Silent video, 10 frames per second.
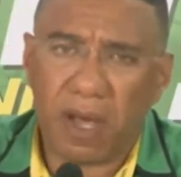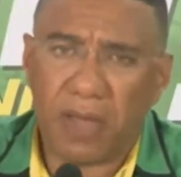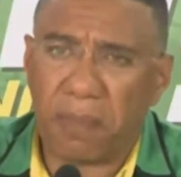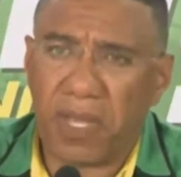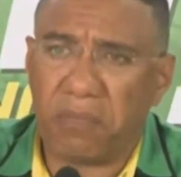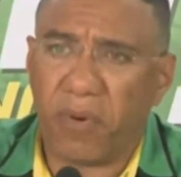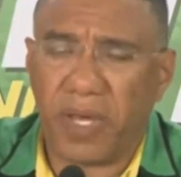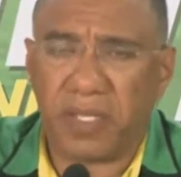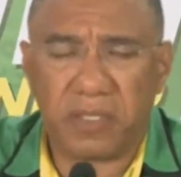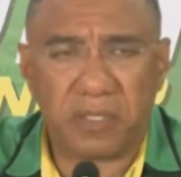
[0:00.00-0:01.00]
Other pain
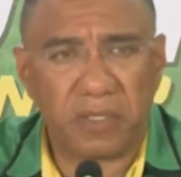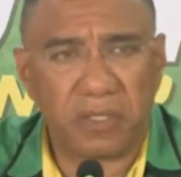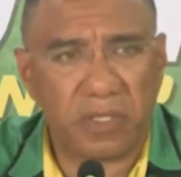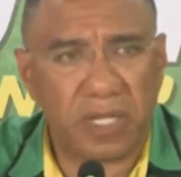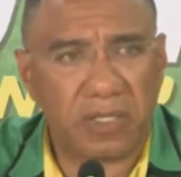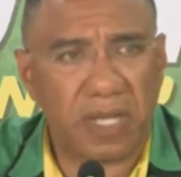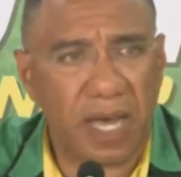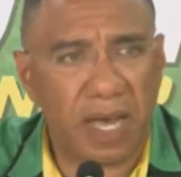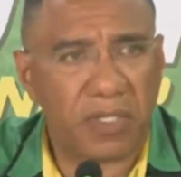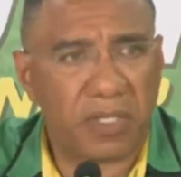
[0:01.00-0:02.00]
points, such as
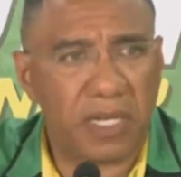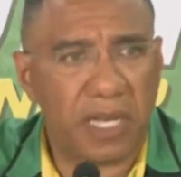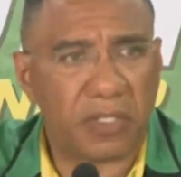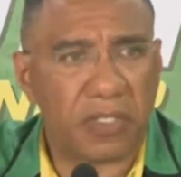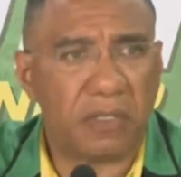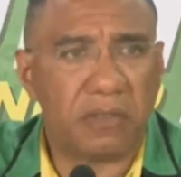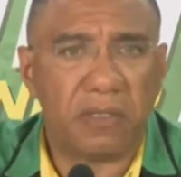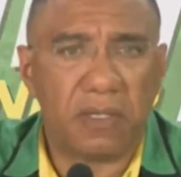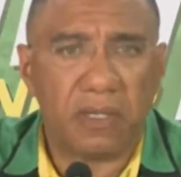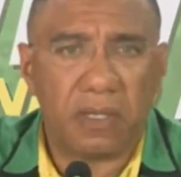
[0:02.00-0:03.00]
garbage
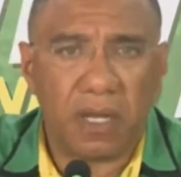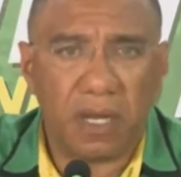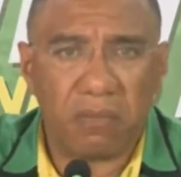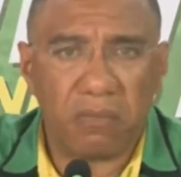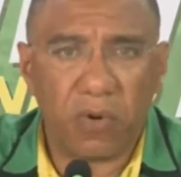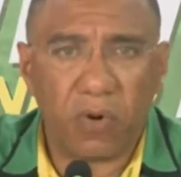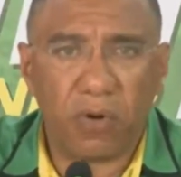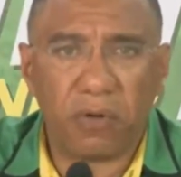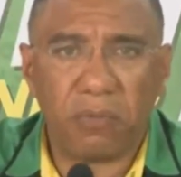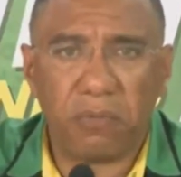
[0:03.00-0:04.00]
collection, uh,
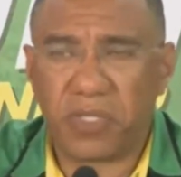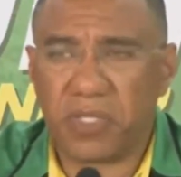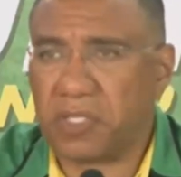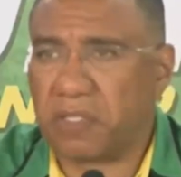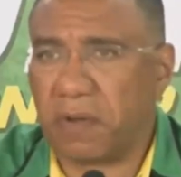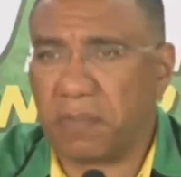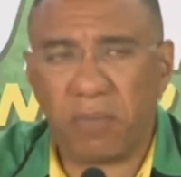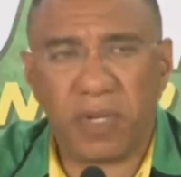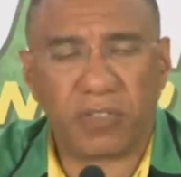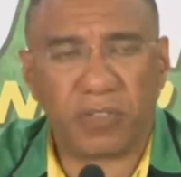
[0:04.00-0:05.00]
more buses for
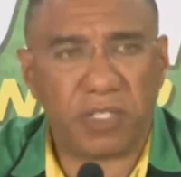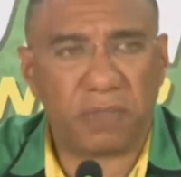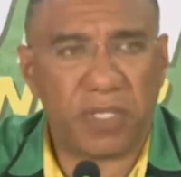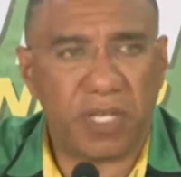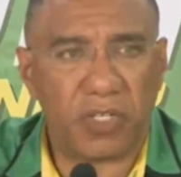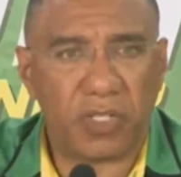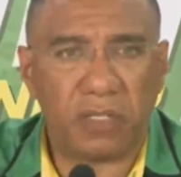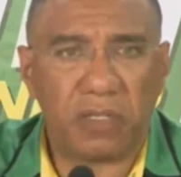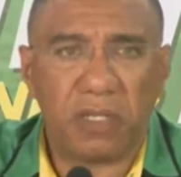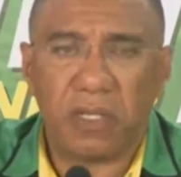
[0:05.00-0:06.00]
public
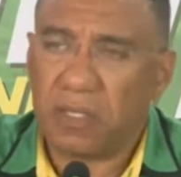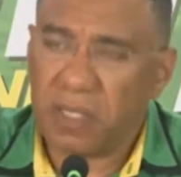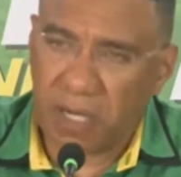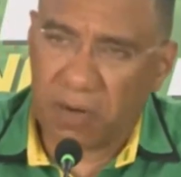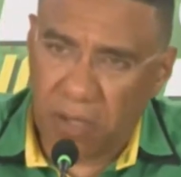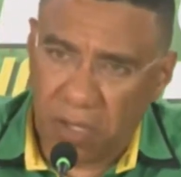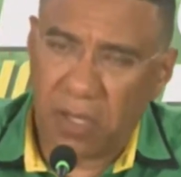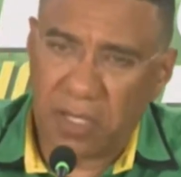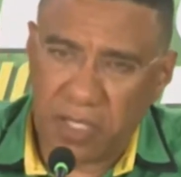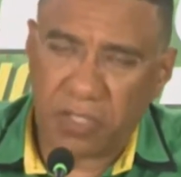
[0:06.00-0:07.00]
transportation, these are
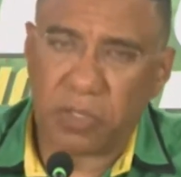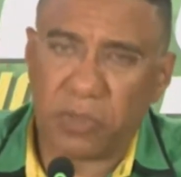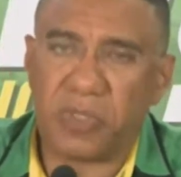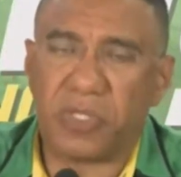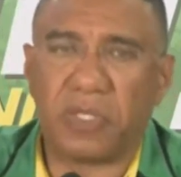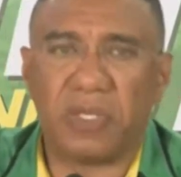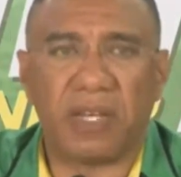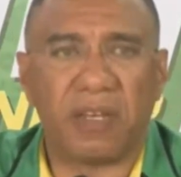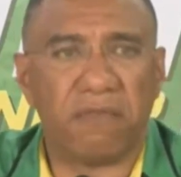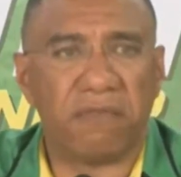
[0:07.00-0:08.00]
all issues
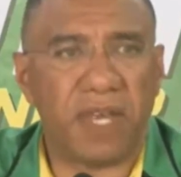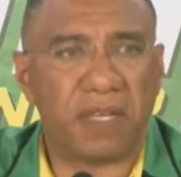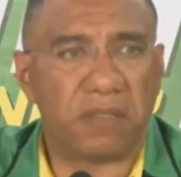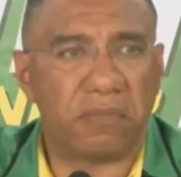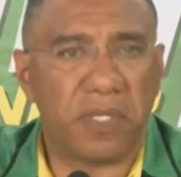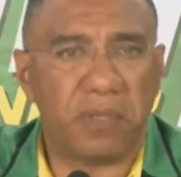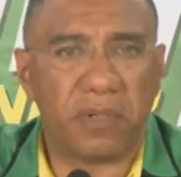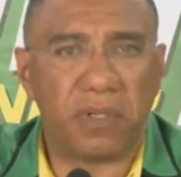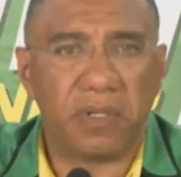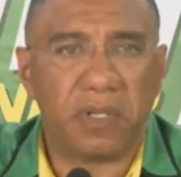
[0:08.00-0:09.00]
that affect
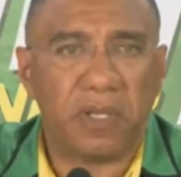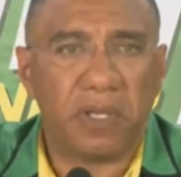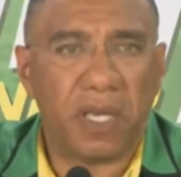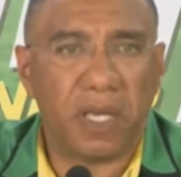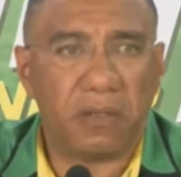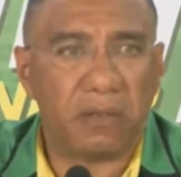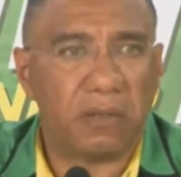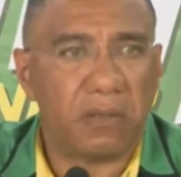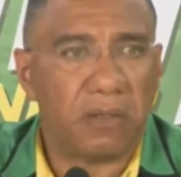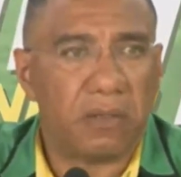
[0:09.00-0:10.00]
people in